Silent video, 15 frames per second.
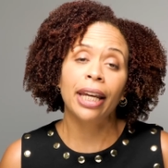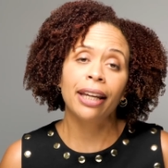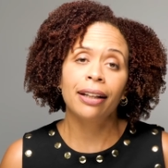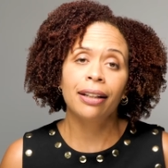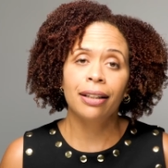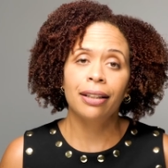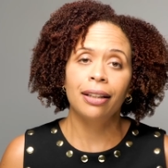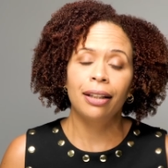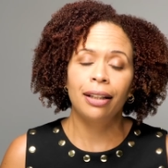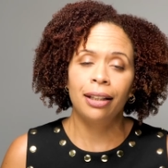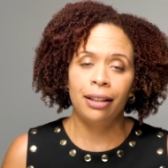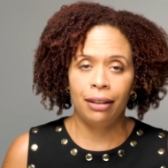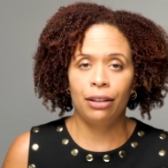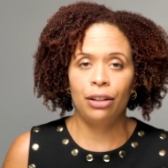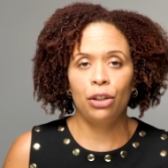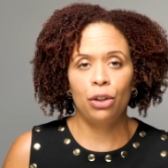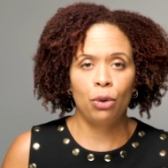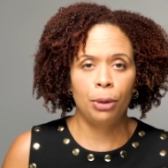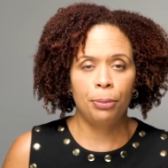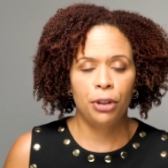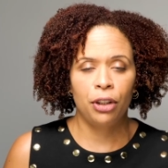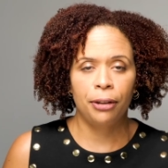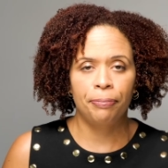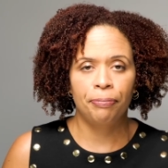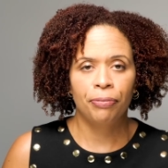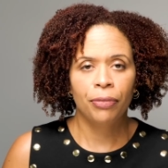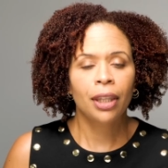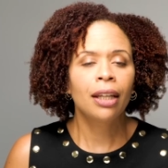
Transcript: and in the description.